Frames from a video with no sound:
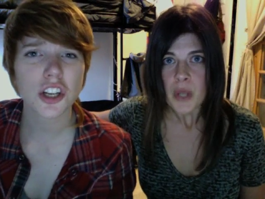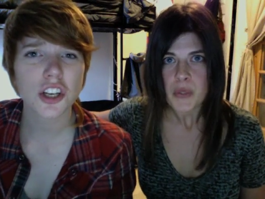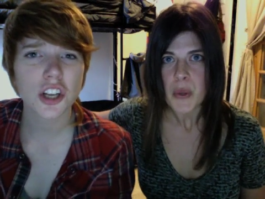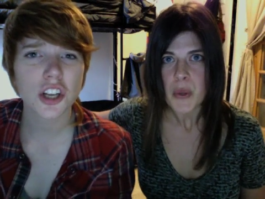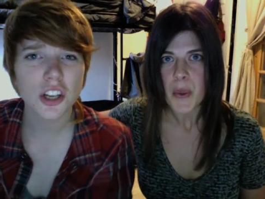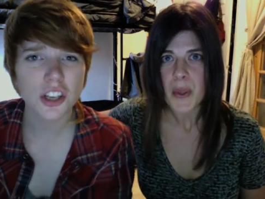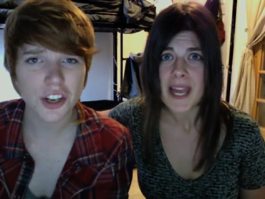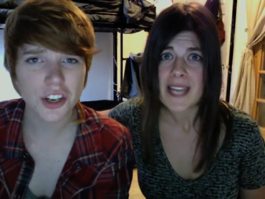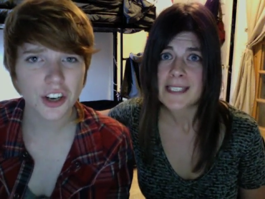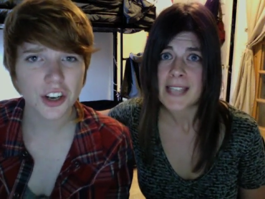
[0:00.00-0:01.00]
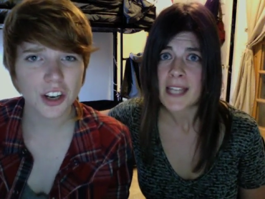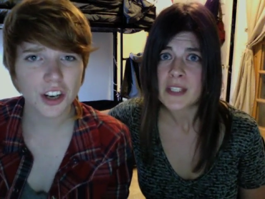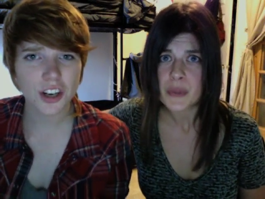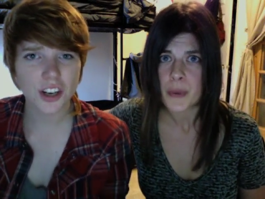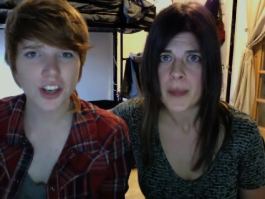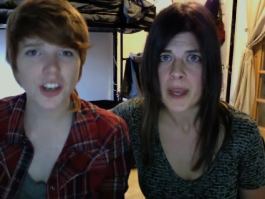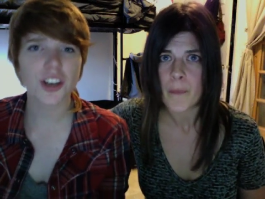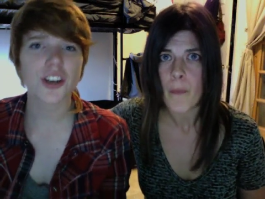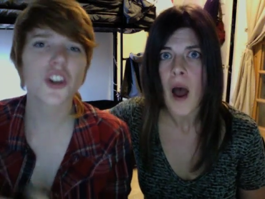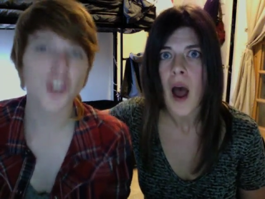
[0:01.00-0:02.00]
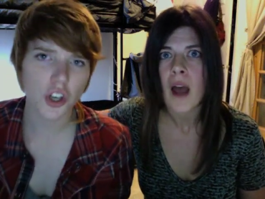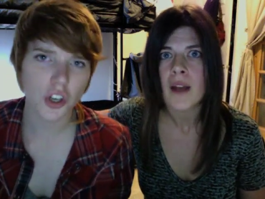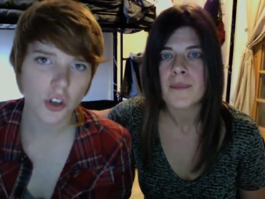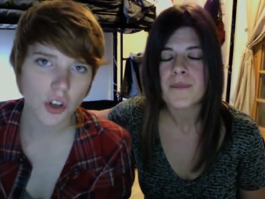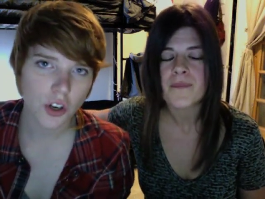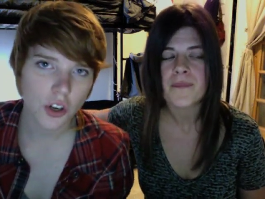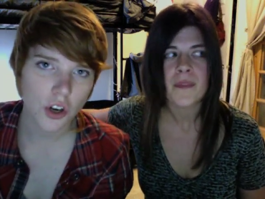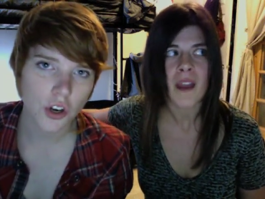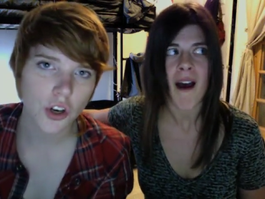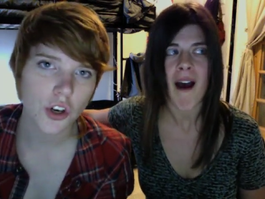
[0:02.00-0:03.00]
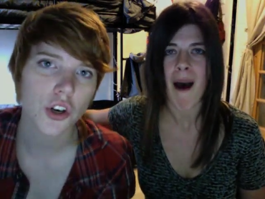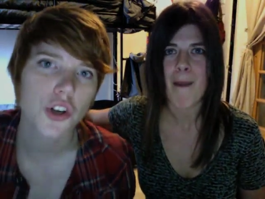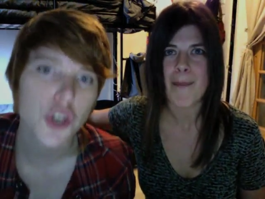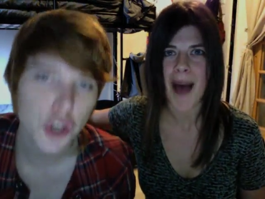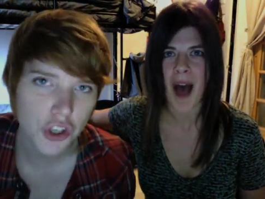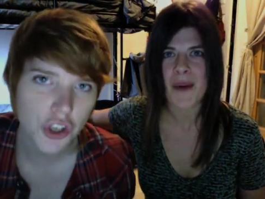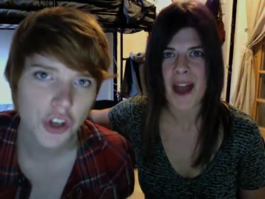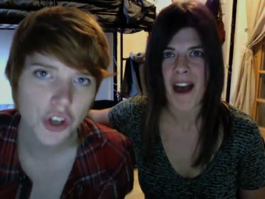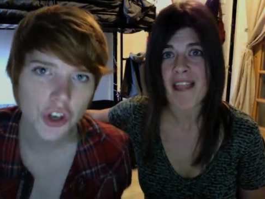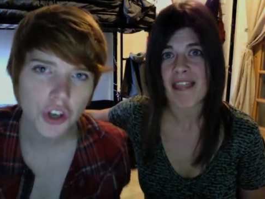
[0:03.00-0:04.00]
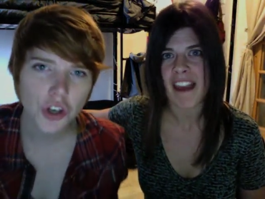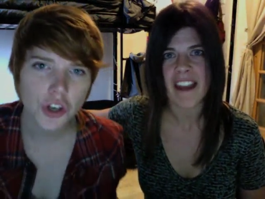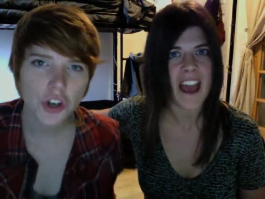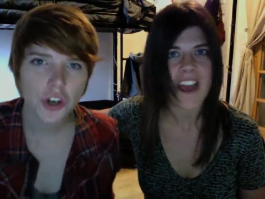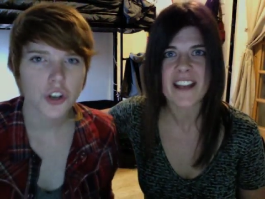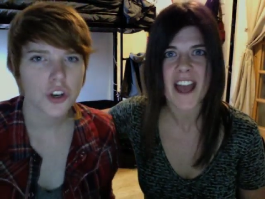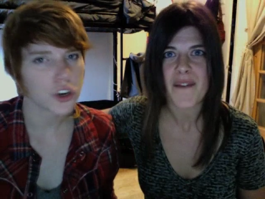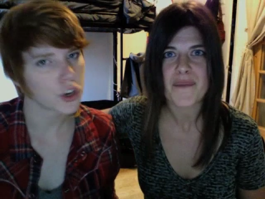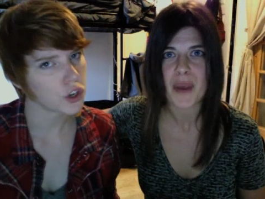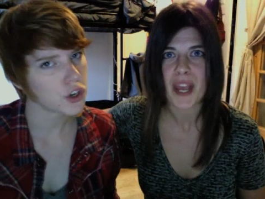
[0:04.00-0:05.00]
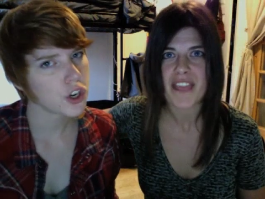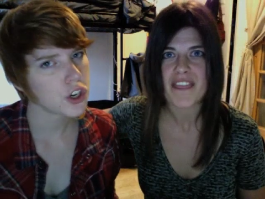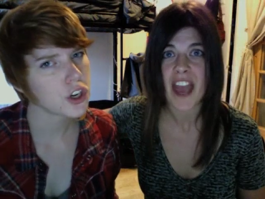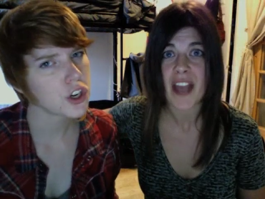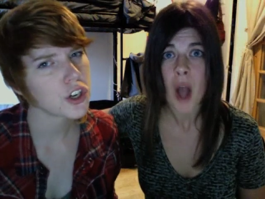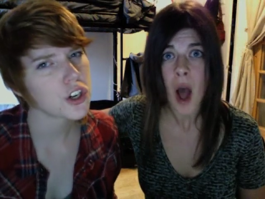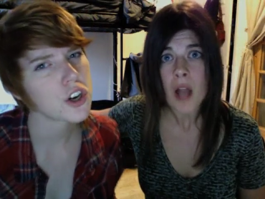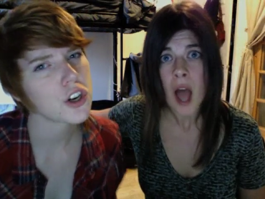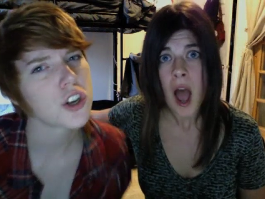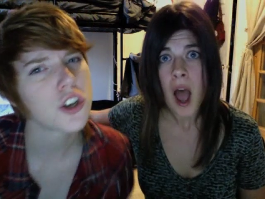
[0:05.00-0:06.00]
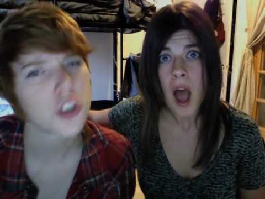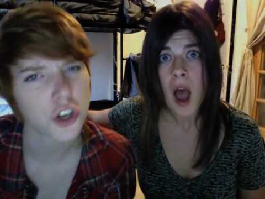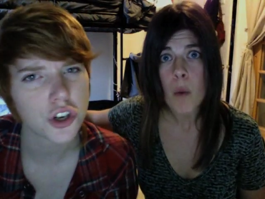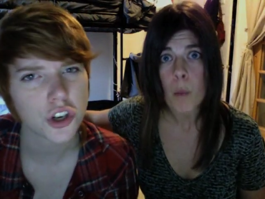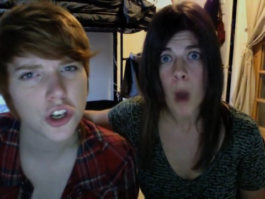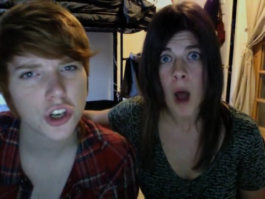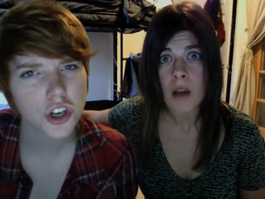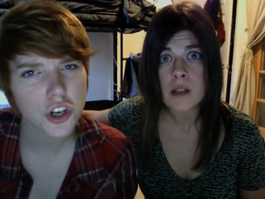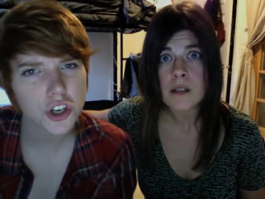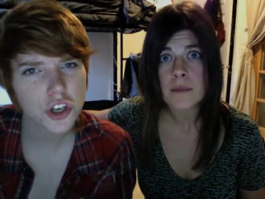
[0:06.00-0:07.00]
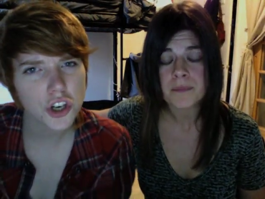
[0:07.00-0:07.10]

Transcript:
Speaker 1: to listen to me whine about nothing and everything all at once.